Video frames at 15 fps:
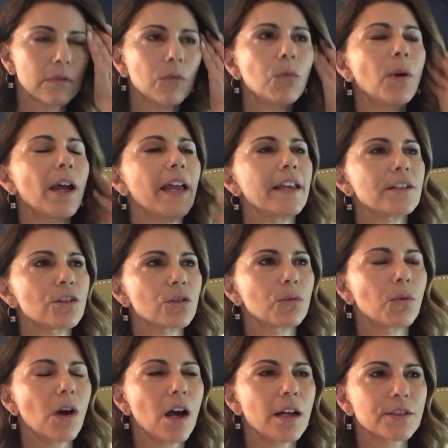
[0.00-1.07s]
way to
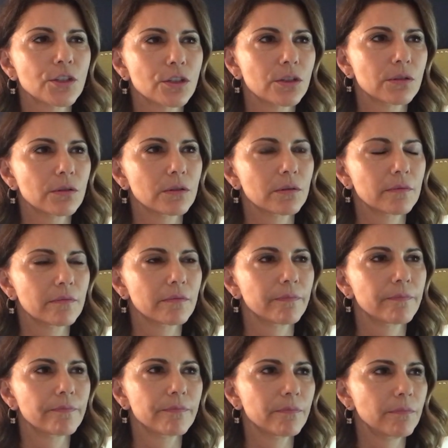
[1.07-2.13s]
watch
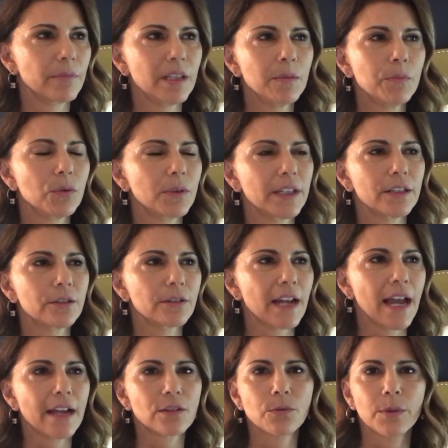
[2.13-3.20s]
people
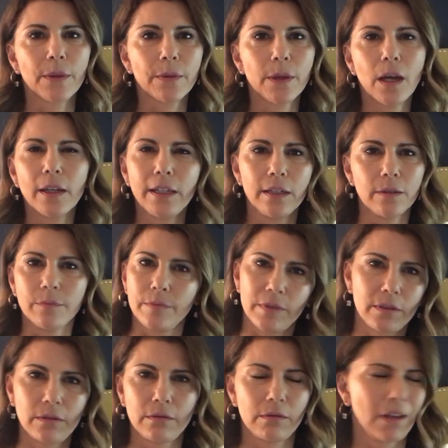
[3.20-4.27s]
interact with
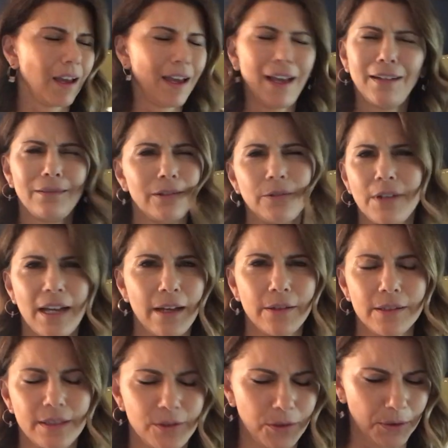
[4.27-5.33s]
items. I don't know how
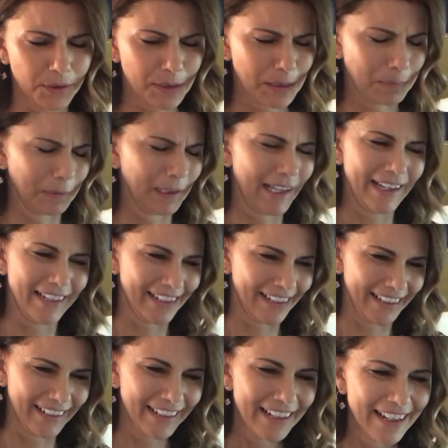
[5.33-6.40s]
else to explain
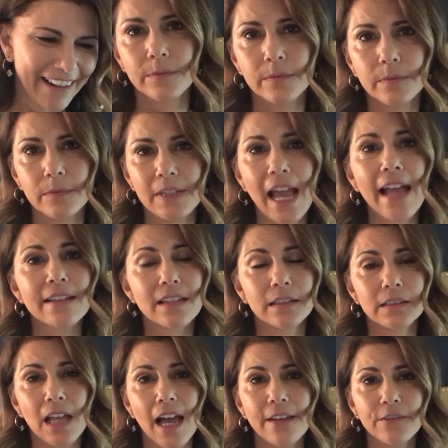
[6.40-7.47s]
it. NASA
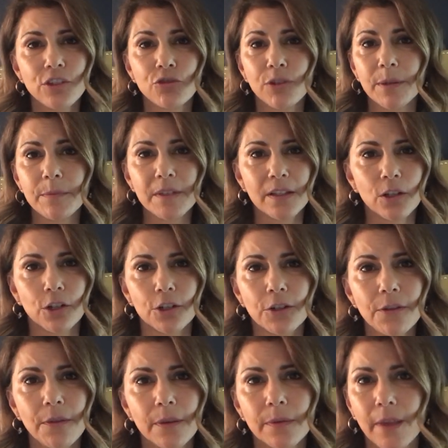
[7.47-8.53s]
live streams the
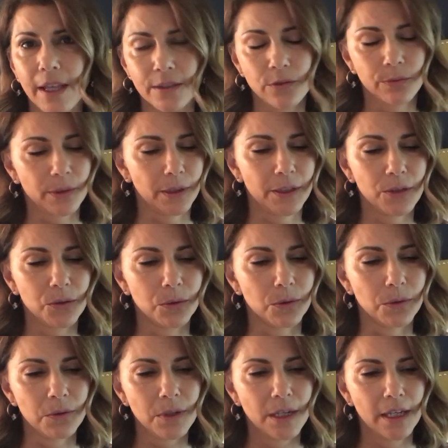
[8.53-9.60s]
Earth. That's really
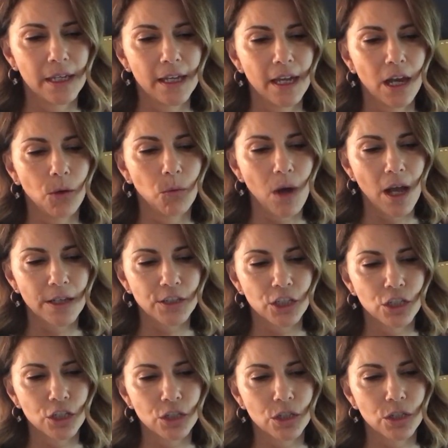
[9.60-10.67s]
cool.
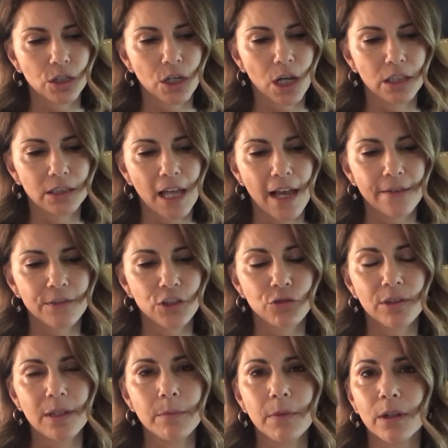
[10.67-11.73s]
Watch a live
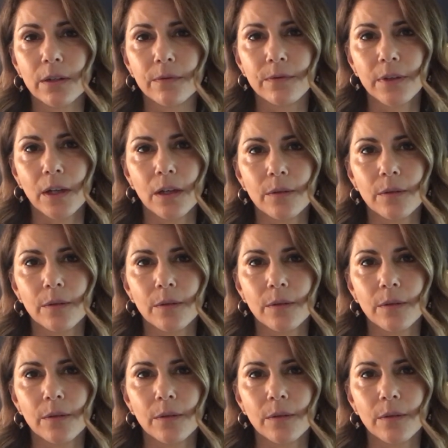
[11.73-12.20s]
stream of